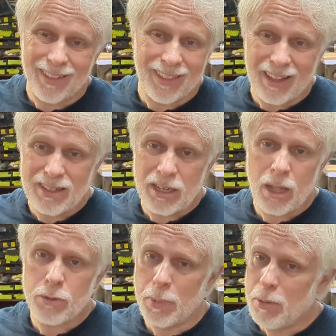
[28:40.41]
lots of
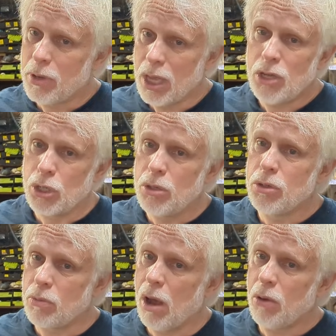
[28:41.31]
times people can choose
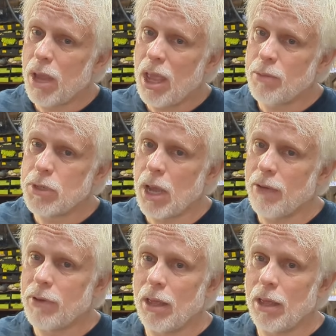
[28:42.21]
the wrong camshaft,